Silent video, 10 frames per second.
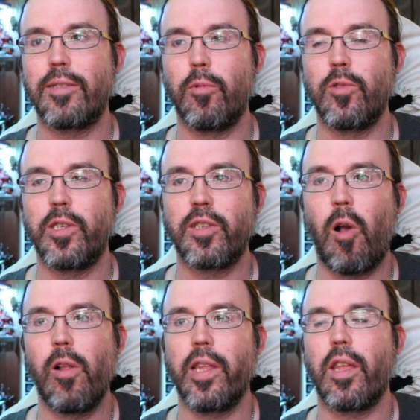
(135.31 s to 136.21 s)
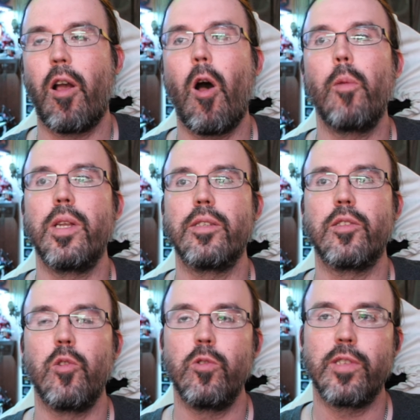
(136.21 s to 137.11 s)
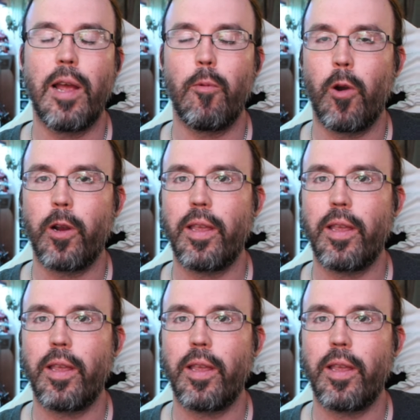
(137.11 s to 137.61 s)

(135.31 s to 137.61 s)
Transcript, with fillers: We'll just call it the Communist News Network.